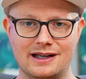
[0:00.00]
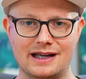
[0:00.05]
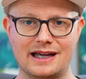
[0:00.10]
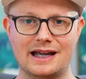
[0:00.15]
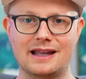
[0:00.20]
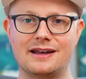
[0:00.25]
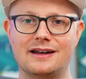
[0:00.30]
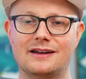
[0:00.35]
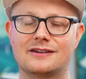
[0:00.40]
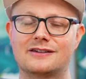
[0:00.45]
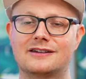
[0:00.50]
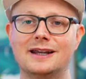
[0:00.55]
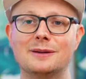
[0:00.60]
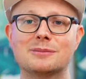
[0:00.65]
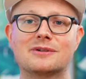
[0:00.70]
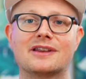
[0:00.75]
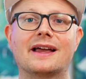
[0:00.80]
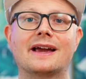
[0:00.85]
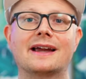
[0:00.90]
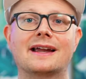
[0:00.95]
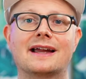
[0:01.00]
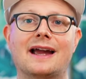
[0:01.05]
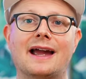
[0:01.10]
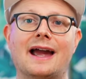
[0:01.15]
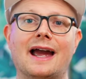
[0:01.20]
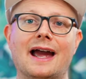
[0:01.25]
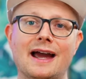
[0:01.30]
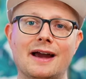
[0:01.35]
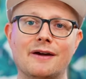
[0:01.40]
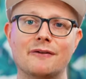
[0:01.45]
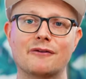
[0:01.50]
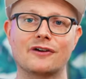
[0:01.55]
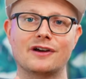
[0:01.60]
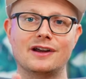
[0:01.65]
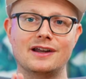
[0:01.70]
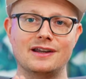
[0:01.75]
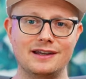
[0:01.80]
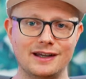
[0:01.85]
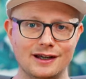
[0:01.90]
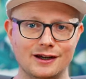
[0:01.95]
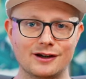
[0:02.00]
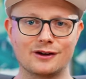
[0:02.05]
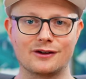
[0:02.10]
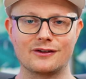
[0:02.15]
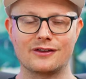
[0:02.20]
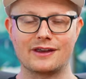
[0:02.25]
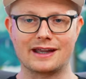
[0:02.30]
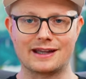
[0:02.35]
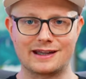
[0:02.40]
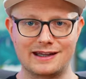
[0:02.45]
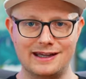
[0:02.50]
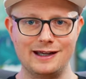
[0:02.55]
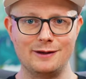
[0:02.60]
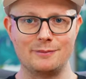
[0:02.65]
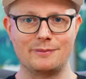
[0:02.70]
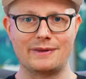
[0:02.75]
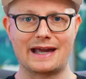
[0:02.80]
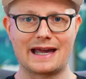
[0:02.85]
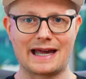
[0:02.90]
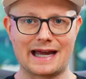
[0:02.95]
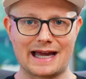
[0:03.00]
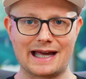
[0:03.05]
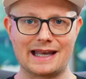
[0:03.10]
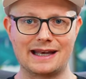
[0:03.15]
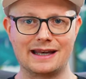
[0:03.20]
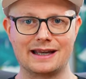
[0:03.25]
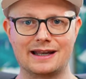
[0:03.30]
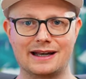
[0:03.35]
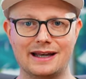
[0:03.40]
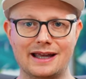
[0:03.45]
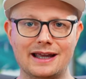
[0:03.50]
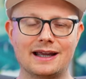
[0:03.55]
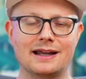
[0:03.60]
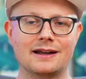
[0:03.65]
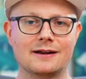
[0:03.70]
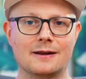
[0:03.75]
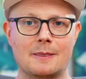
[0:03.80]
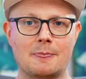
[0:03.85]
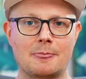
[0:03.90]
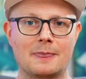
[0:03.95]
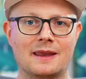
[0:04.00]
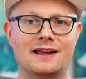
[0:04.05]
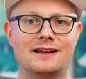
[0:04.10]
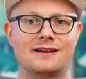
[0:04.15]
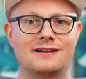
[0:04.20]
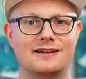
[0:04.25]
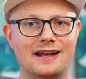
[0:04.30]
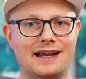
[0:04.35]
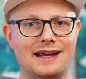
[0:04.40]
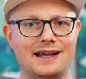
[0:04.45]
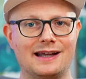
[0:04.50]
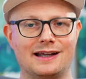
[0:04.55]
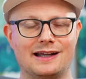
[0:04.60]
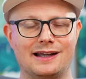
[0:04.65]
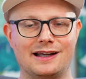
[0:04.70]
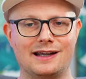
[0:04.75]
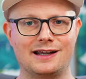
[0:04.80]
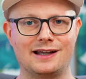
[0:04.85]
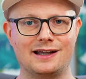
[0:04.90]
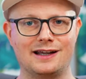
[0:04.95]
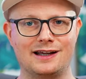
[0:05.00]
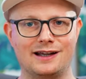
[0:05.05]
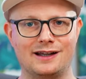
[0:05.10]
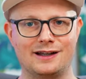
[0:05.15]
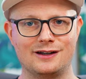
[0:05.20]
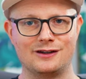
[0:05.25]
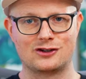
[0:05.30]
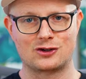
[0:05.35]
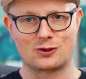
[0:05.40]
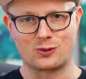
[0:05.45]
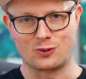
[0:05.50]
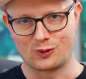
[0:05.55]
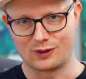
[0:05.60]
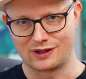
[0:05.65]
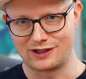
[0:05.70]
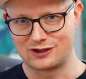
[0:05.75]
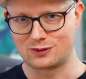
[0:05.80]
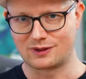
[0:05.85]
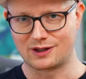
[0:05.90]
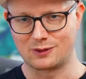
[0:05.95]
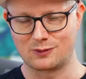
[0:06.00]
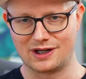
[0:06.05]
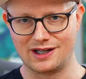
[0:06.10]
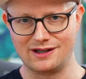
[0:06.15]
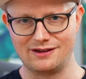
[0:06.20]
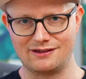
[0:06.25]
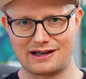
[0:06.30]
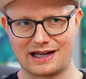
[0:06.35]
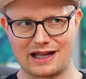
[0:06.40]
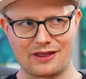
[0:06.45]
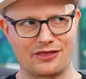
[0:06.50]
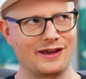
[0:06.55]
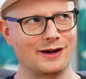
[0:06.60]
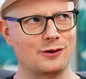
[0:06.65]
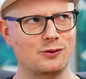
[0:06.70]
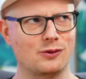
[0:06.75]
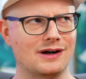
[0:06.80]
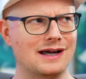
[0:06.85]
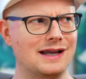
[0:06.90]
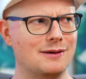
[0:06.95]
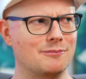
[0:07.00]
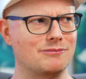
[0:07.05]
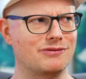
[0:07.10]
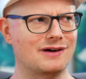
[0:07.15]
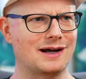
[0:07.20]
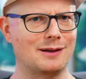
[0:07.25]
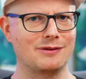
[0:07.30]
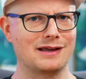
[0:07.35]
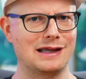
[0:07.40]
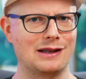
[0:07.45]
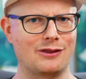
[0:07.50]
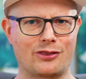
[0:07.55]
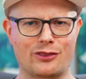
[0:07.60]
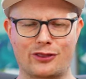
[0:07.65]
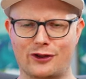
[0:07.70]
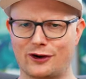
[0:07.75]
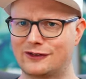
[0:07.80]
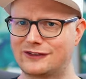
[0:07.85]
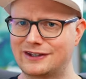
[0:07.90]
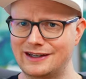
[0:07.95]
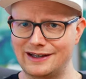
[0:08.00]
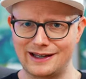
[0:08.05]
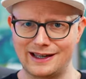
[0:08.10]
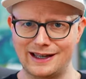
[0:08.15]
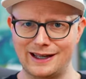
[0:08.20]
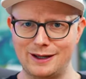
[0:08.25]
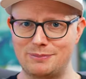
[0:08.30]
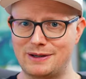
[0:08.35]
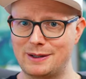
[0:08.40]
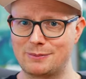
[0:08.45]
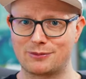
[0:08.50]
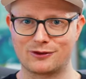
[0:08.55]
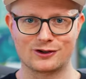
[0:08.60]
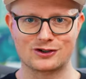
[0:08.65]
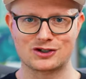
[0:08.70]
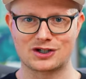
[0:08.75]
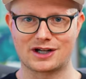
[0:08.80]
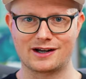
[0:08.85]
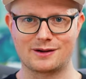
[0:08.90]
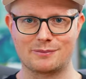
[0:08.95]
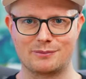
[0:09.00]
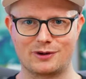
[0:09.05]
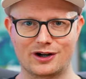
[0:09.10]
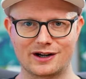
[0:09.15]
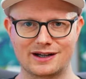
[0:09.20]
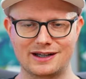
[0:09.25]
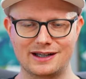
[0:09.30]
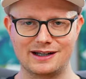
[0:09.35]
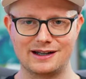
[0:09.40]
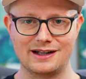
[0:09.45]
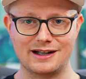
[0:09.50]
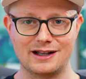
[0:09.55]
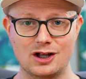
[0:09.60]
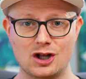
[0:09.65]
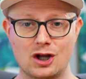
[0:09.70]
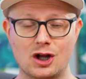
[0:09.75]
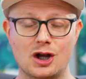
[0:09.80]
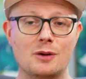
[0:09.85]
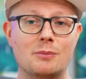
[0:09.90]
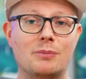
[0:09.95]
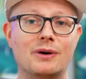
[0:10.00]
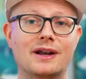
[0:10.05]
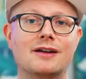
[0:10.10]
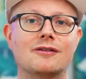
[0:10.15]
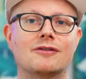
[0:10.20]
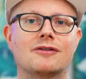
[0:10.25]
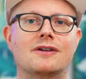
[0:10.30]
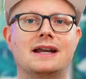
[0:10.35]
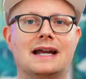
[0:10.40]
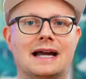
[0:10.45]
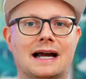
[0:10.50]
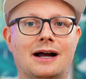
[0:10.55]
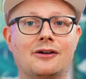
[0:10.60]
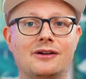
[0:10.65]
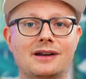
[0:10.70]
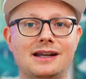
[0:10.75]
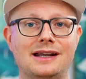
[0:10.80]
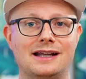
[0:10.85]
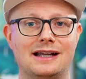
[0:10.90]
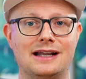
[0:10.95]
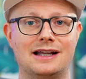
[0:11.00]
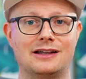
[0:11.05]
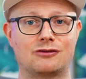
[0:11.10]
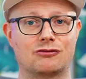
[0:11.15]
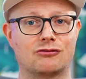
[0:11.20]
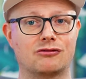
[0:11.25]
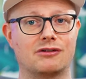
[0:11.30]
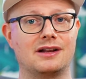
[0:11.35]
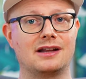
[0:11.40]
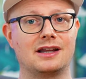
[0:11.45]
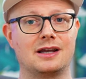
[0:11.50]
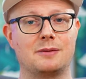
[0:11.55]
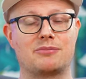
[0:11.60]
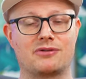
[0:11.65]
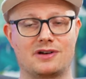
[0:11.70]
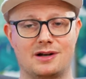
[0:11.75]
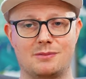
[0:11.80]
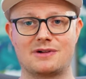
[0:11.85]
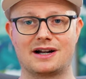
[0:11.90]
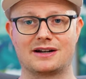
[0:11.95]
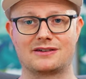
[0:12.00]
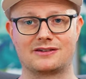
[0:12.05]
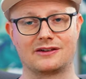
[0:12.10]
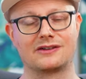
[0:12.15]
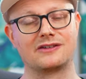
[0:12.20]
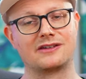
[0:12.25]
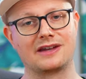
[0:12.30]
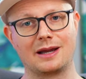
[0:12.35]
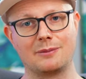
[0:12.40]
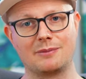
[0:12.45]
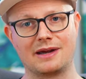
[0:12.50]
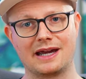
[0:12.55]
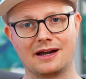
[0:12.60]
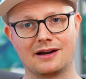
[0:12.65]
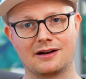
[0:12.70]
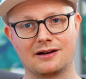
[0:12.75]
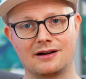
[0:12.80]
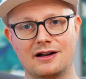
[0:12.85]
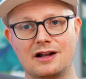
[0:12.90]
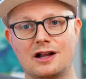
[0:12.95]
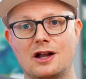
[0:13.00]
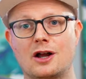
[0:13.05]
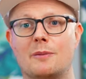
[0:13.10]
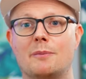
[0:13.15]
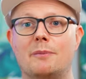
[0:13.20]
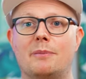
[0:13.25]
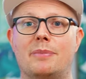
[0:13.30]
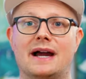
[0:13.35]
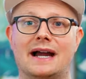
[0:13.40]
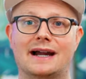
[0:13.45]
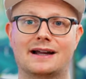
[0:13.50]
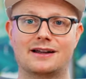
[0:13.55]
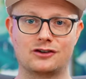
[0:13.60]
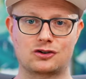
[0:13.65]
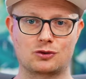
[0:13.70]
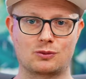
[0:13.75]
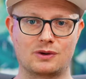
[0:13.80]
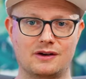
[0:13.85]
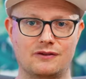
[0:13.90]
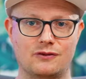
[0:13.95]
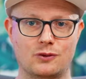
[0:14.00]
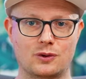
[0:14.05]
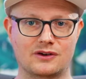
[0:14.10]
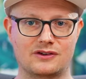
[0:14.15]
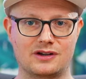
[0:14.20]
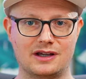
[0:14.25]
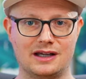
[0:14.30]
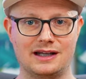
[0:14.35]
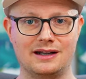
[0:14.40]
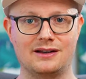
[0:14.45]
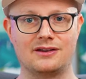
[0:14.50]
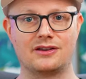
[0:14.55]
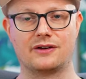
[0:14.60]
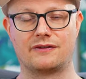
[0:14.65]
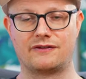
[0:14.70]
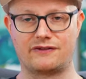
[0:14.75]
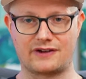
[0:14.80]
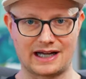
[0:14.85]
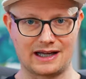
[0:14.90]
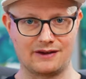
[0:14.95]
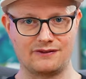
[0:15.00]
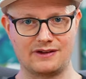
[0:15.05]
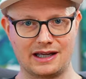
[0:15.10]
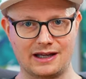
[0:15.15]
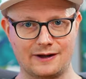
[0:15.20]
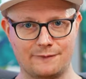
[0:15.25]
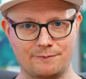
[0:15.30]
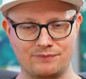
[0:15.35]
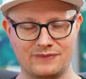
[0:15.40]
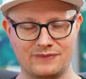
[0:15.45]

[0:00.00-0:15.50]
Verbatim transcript: And it seems like every year they keep adding an A. Today in 2021, I think we're at probably 13A. People are trying to market, but in reality, it's really pretty much the same hair back in 2014, the 5A.